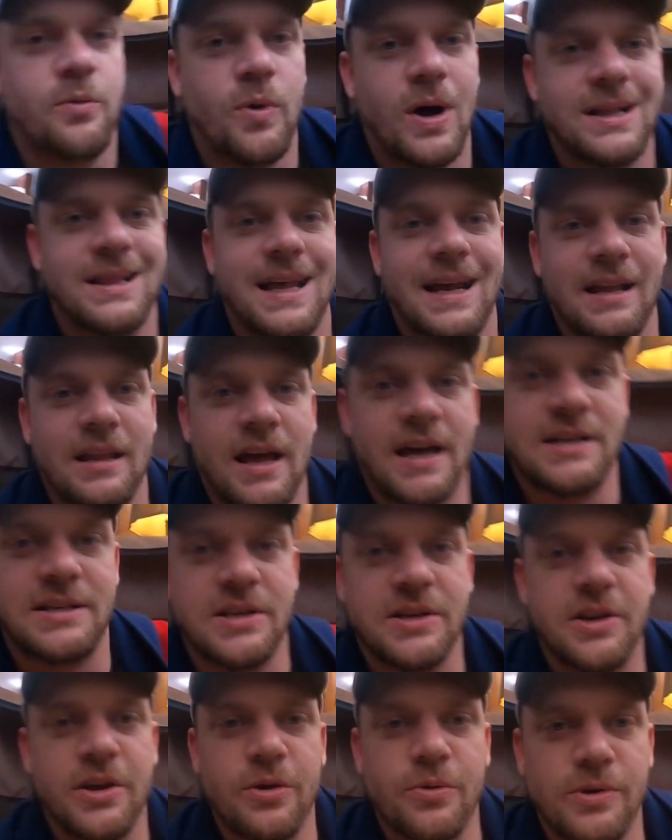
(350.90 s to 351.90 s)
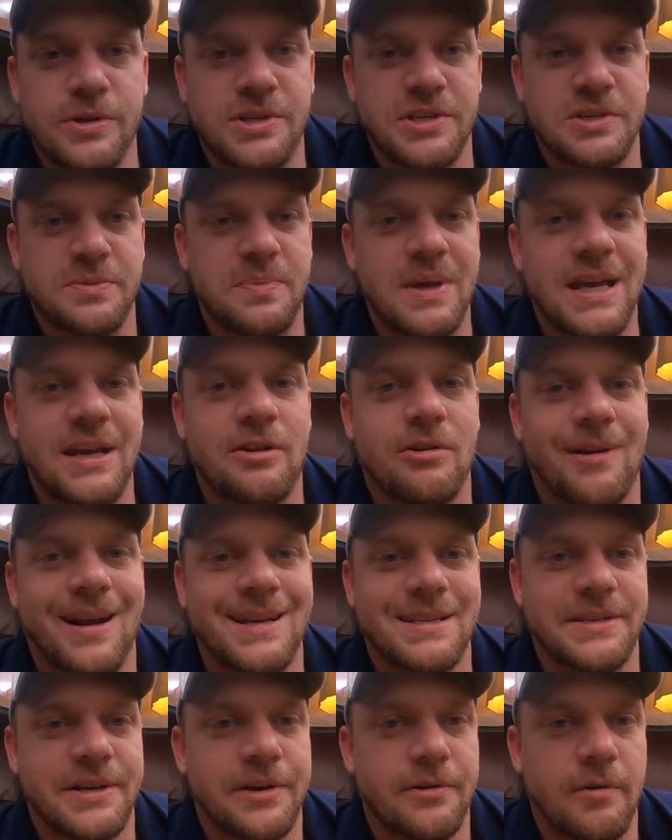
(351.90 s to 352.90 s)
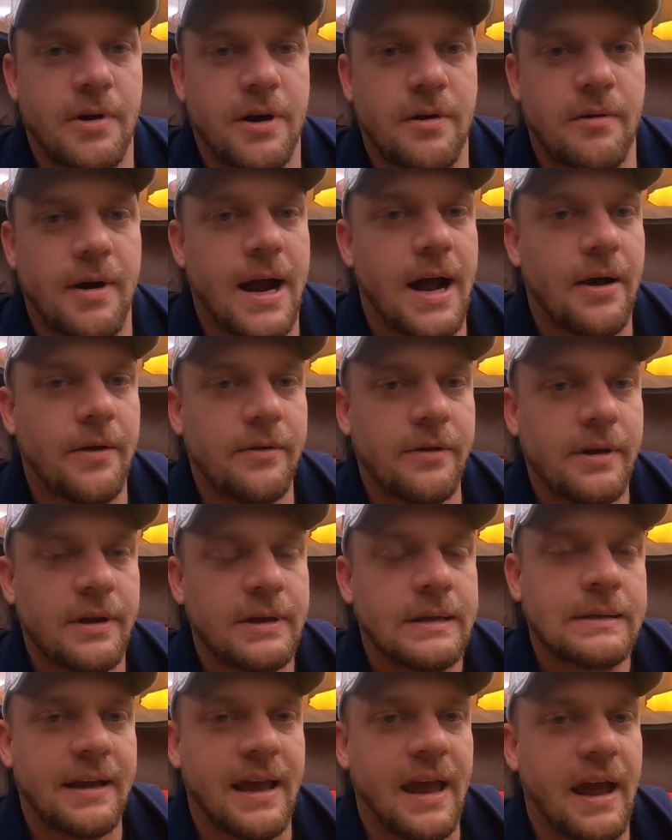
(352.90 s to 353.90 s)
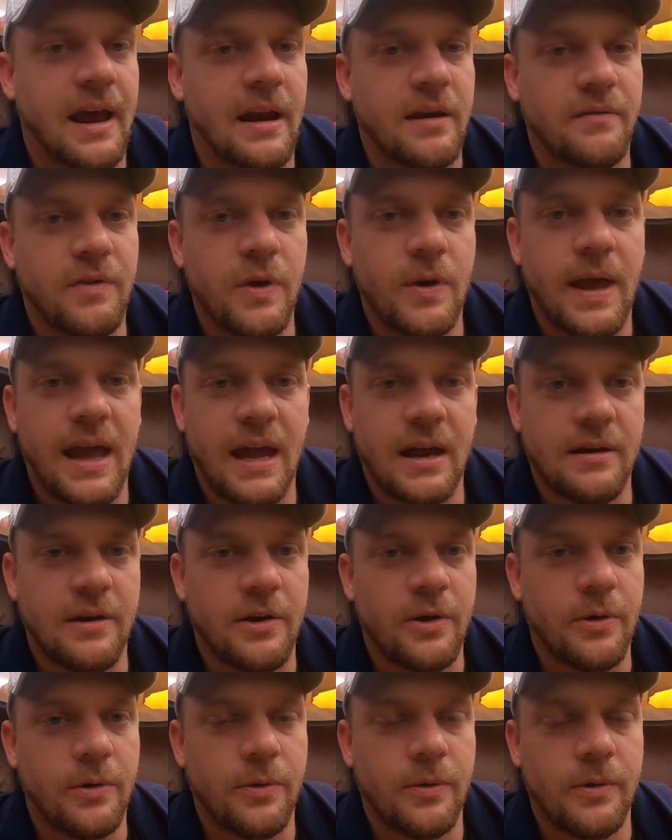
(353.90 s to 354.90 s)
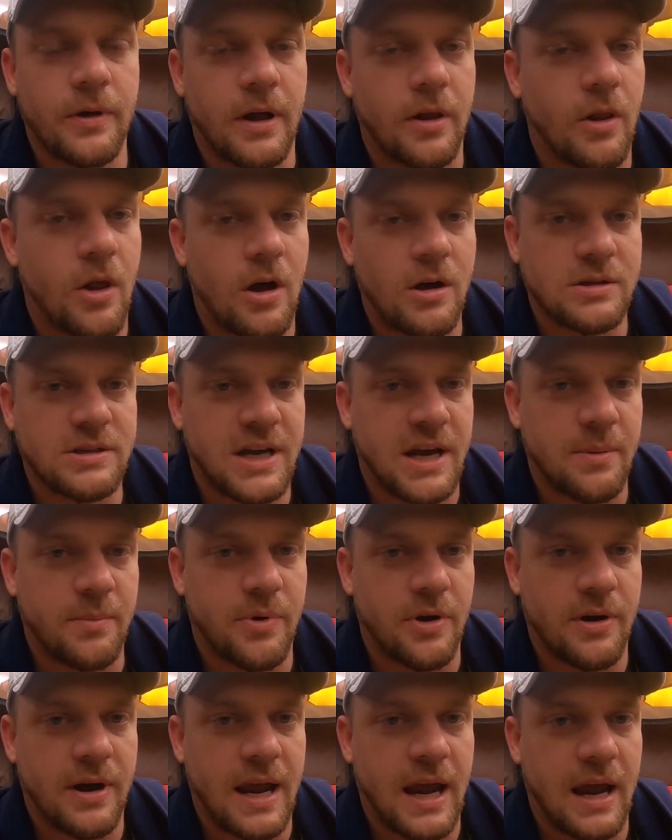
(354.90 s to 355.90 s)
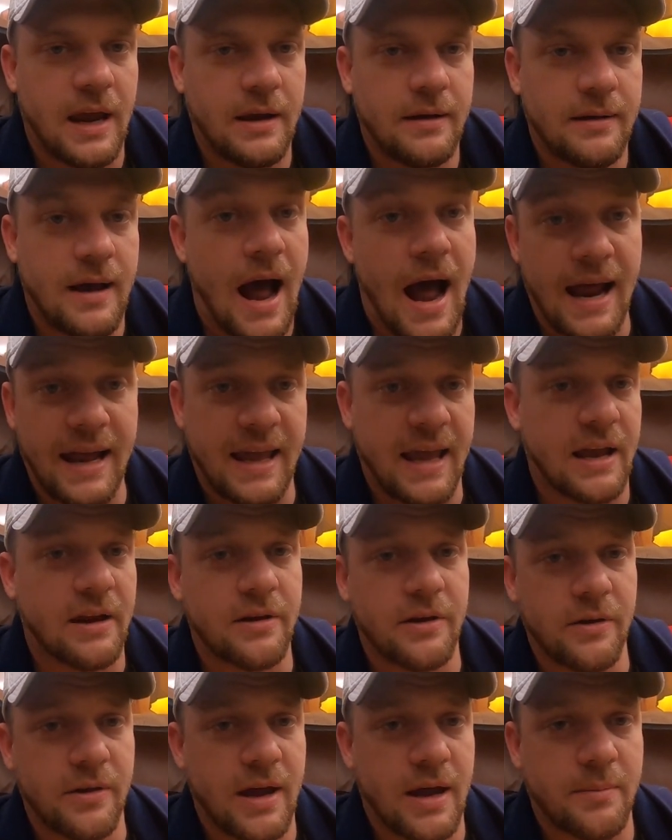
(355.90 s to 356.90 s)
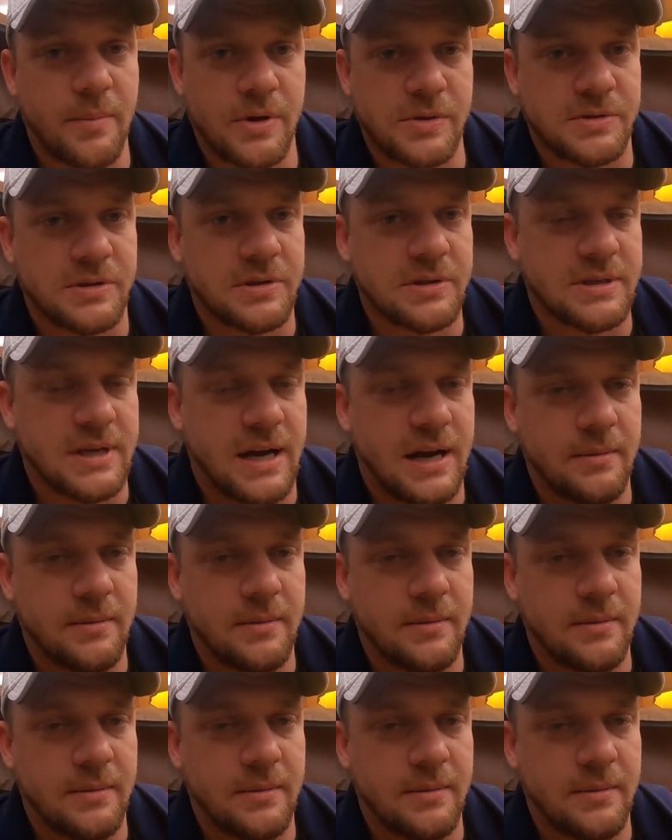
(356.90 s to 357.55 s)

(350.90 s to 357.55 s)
what they like to do, which is be crazy and run around. Again, if you can't do a long time per day, I can't do that most of the